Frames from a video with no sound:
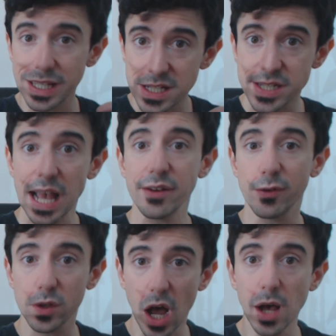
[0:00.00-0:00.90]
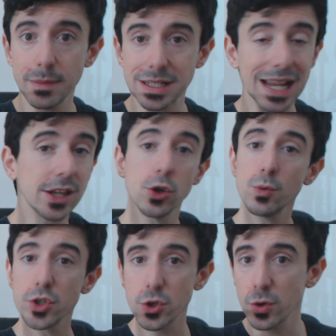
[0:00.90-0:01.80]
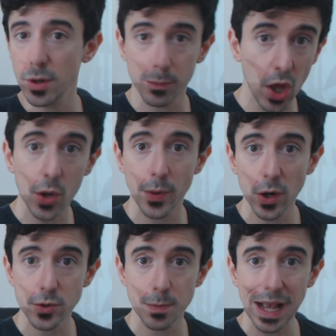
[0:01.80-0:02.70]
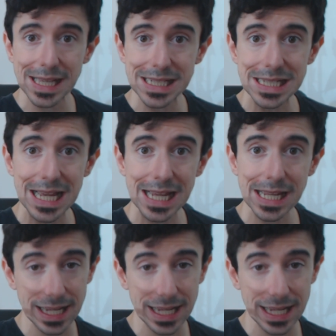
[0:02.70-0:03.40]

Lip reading: insightful comment like you would do on a blog post back in the day,